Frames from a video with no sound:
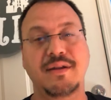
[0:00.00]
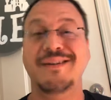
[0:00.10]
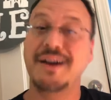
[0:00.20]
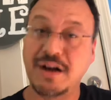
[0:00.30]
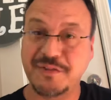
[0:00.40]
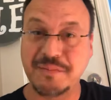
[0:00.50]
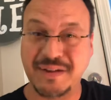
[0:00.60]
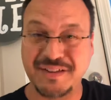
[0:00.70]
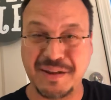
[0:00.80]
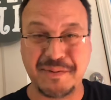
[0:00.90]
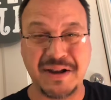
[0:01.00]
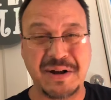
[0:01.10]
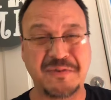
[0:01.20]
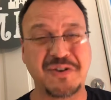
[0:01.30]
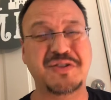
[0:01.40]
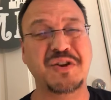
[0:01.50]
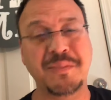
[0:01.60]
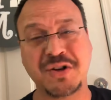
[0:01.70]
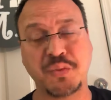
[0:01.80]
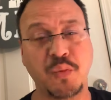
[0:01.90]
Not often, because Epcot offers so
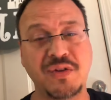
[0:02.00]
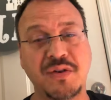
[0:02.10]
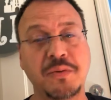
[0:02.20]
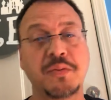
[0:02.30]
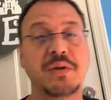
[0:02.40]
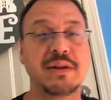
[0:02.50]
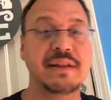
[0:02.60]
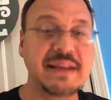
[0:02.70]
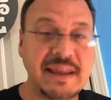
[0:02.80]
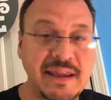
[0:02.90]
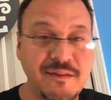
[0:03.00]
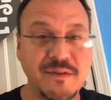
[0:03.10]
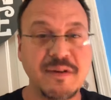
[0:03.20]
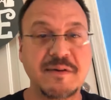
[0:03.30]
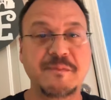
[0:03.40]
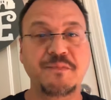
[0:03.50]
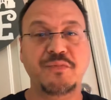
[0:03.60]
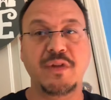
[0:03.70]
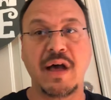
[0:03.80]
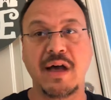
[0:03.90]
much. Once you leave
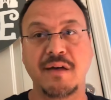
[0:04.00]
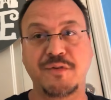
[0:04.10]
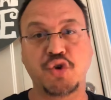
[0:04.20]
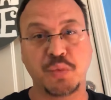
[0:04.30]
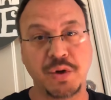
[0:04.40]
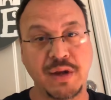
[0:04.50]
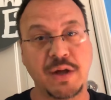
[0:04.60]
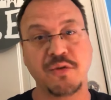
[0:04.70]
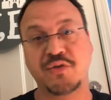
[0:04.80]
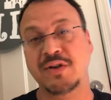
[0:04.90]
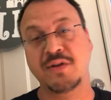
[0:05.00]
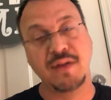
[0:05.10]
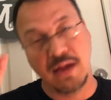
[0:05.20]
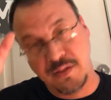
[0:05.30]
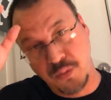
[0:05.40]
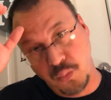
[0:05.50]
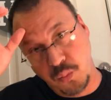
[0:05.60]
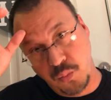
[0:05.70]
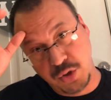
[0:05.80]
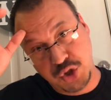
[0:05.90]
Future World and go straight to the
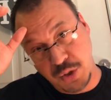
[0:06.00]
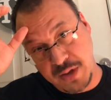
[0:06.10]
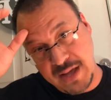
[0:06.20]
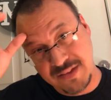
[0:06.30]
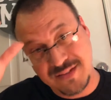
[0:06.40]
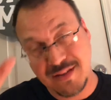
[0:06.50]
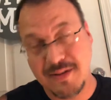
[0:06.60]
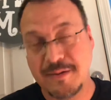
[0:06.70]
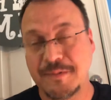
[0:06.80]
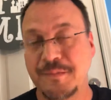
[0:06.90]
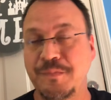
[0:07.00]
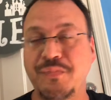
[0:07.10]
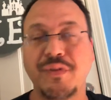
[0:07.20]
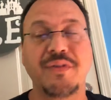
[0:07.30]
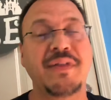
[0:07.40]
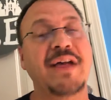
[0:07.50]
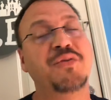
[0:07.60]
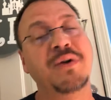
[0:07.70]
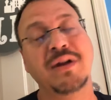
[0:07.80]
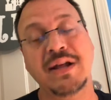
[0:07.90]
World Showcase, that's
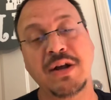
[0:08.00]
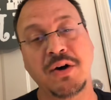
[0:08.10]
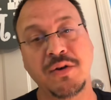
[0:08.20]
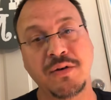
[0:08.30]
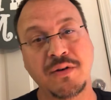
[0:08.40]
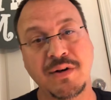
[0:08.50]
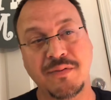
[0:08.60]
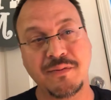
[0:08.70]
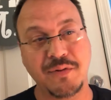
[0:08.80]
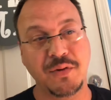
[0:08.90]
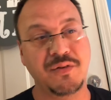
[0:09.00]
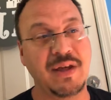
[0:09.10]
where you're going to hit all your different foods.